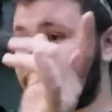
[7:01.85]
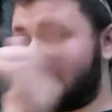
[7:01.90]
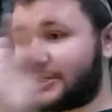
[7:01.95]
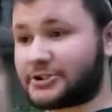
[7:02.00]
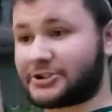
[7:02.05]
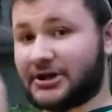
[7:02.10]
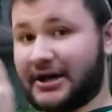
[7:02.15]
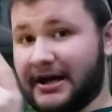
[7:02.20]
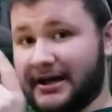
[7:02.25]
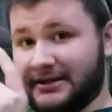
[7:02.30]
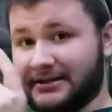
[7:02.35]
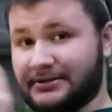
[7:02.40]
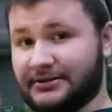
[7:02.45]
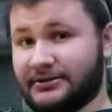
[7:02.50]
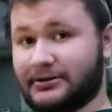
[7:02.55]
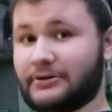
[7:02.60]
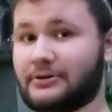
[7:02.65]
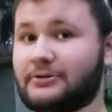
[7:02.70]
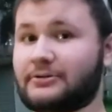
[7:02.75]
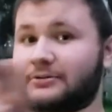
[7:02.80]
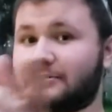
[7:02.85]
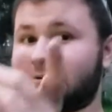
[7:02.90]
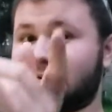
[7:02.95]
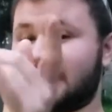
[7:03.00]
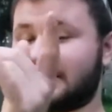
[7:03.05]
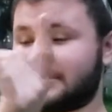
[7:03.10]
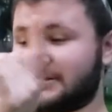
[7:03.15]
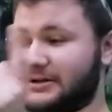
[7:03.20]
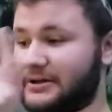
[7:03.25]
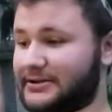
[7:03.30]
going to try and do,
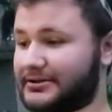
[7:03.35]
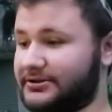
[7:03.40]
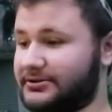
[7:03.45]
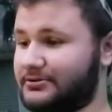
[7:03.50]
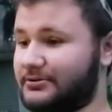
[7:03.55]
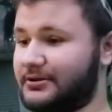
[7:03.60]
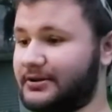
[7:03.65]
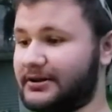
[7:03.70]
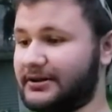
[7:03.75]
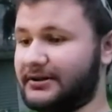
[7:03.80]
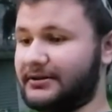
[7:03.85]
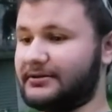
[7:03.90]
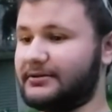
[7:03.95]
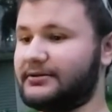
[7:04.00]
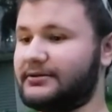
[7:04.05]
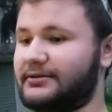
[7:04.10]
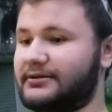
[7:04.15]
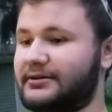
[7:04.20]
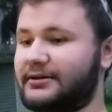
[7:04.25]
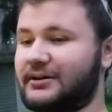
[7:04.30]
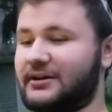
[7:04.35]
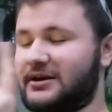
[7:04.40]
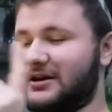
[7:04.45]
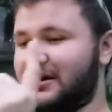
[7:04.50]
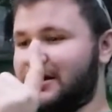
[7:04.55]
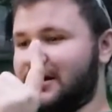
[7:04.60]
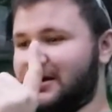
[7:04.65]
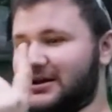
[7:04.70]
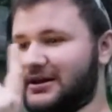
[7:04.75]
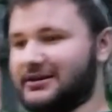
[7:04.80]
as a, us three,
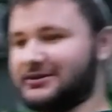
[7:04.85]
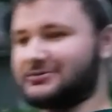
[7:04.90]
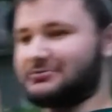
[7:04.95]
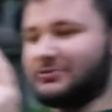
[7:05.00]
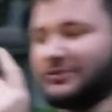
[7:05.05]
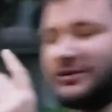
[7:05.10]
is